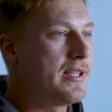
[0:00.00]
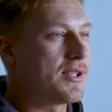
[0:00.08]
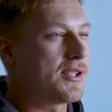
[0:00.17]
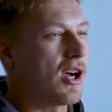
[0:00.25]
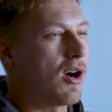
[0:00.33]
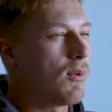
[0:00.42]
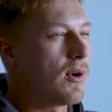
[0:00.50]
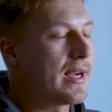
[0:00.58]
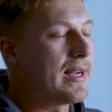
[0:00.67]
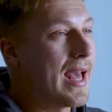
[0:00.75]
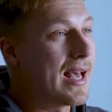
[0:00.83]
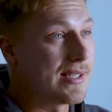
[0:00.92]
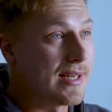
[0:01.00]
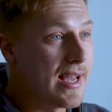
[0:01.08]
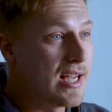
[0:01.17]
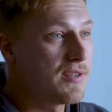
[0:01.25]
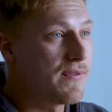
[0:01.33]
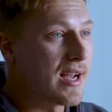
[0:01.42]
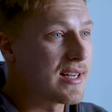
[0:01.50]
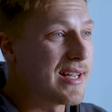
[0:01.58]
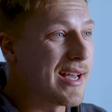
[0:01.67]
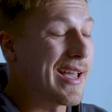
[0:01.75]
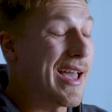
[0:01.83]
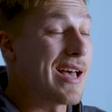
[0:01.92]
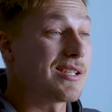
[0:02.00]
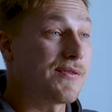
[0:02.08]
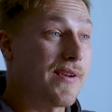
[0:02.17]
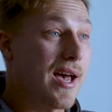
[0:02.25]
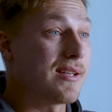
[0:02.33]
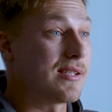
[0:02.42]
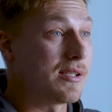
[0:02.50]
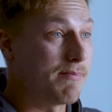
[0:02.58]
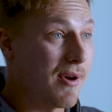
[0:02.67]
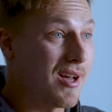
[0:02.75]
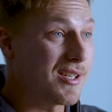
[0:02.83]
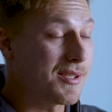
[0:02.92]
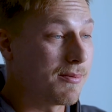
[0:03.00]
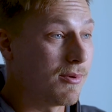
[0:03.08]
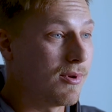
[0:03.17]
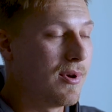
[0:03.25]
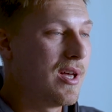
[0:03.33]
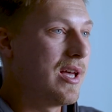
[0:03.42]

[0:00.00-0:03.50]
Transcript: to start working as an HVAC tech as fast as possible.